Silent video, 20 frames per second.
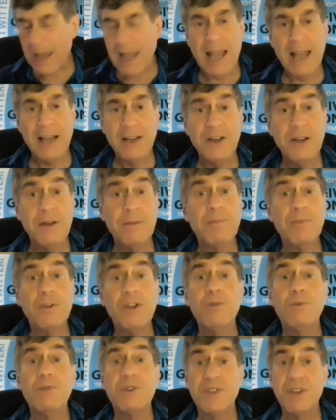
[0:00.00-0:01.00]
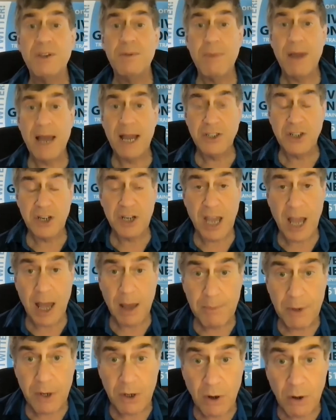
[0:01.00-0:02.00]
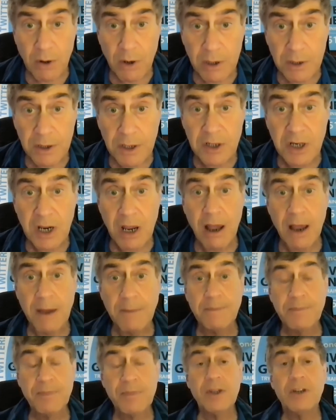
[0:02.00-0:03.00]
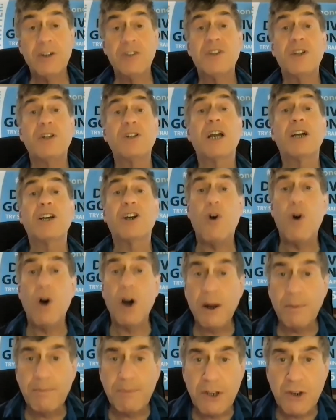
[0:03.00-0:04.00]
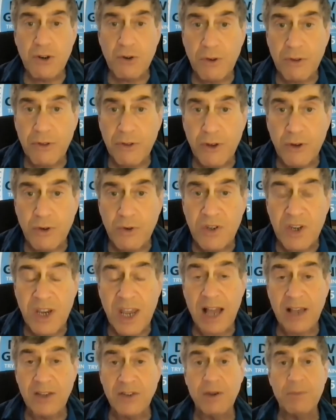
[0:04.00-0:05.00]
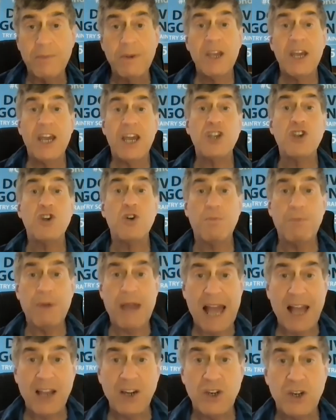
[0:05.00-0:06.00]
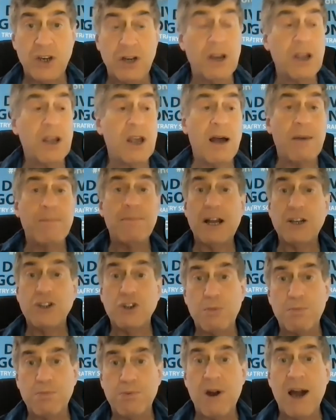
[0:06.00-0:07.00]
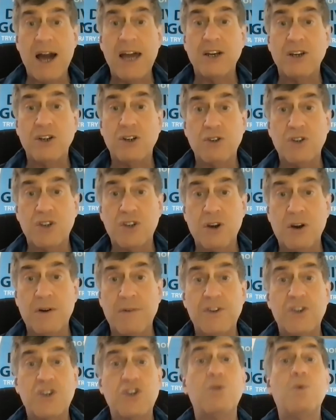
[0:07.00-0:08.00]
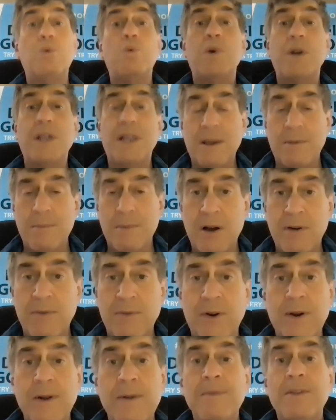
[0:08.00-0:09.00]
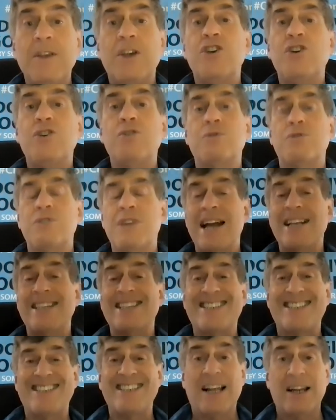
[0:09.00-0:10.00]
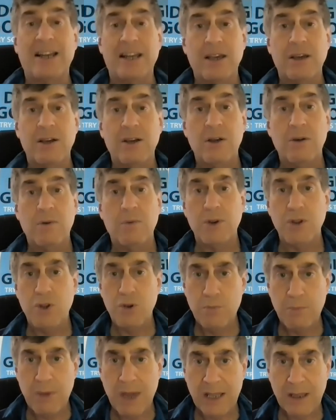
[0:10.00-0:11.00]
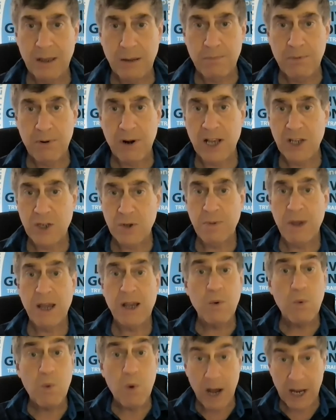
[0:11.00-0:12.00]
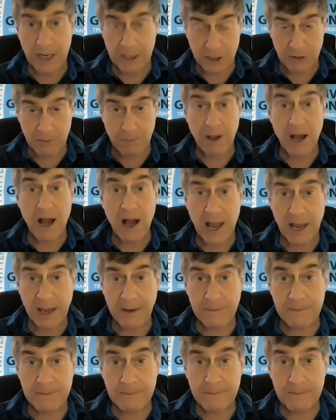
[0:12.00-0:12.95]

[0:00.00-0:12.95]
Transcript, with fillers: And you will see magic happen all the time because they'll get caught up in your enthusiasm, in your passion about your product or service. You'll win them over. You're not selling when you make the prospect want to buy.